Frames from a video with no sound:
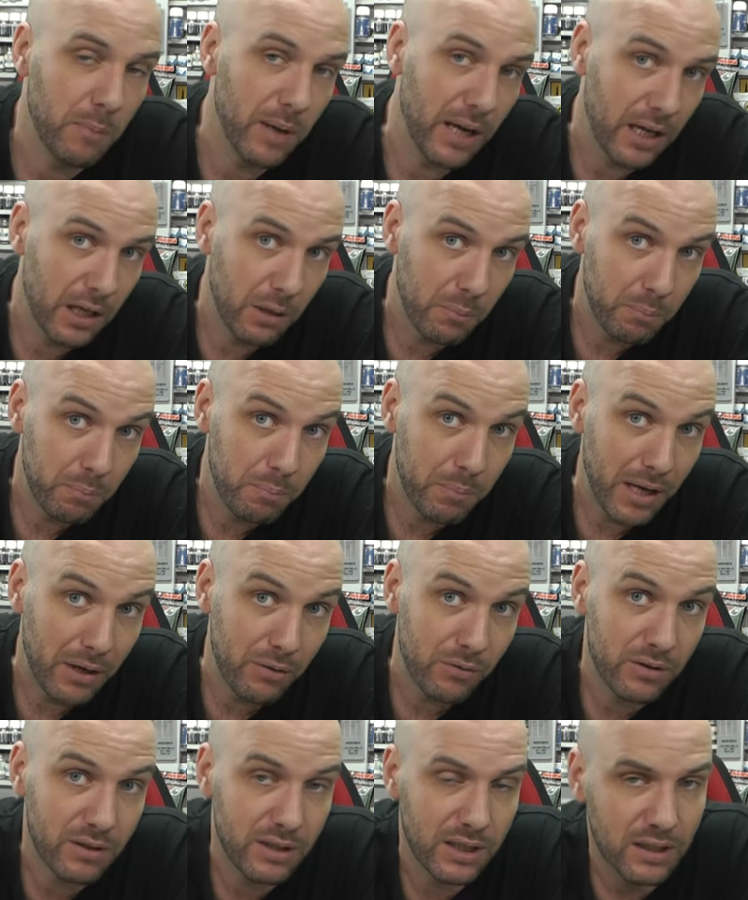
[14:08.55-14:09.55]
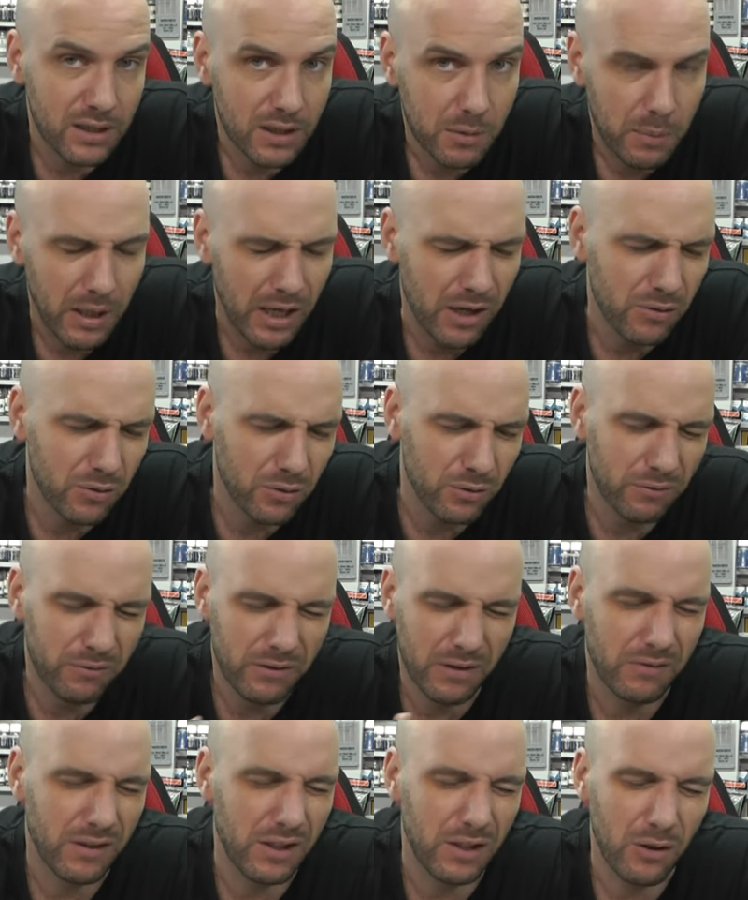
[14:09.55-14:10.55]
you back about 60 pounds or
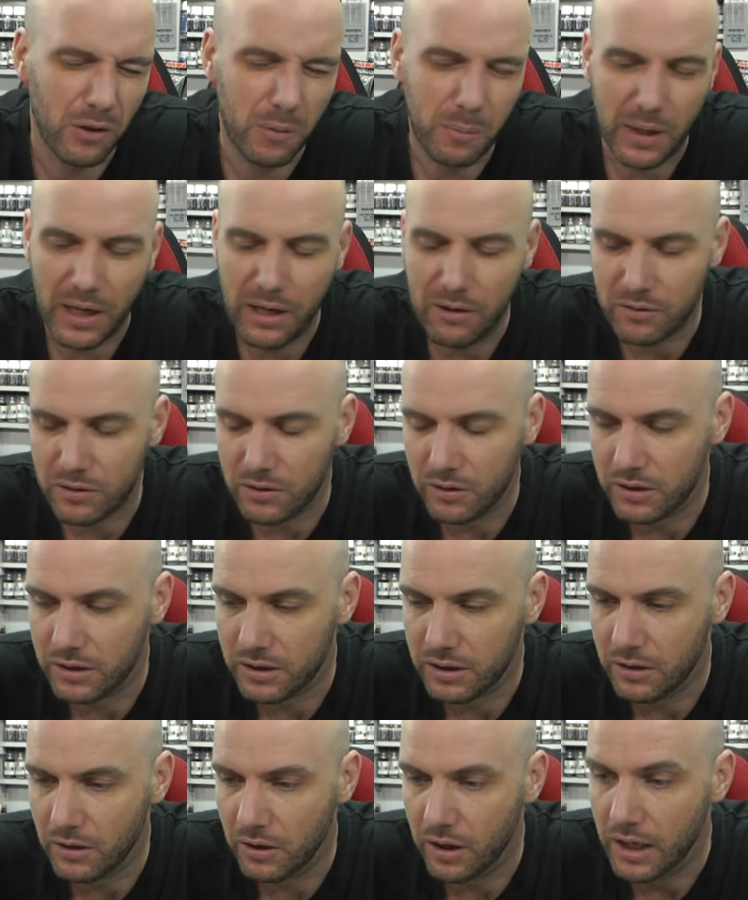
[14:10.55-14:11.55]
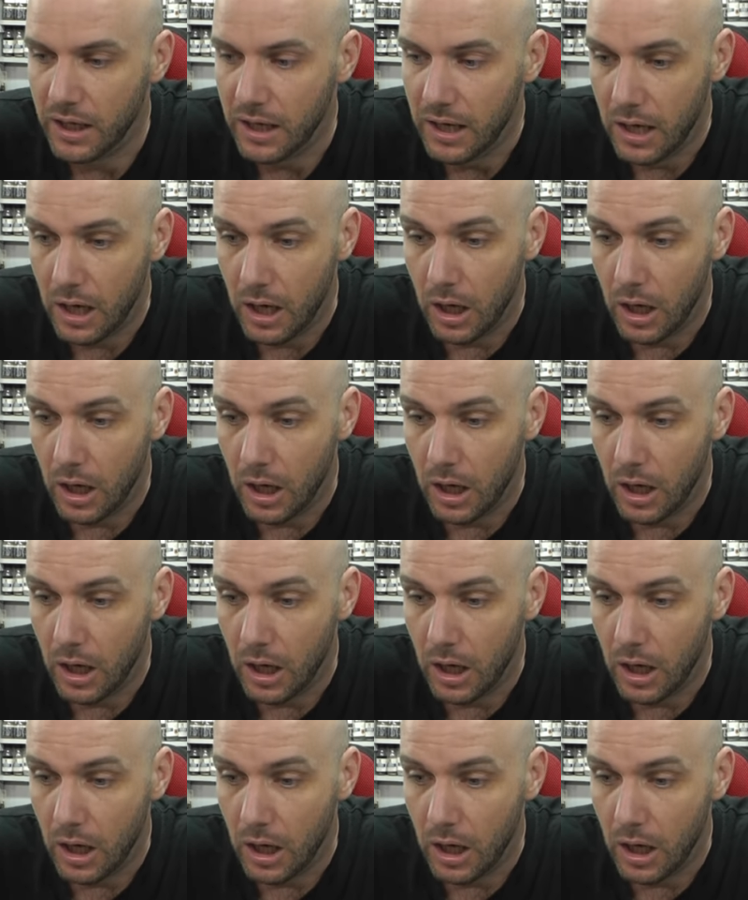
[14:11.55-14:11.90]
59 pounds 99,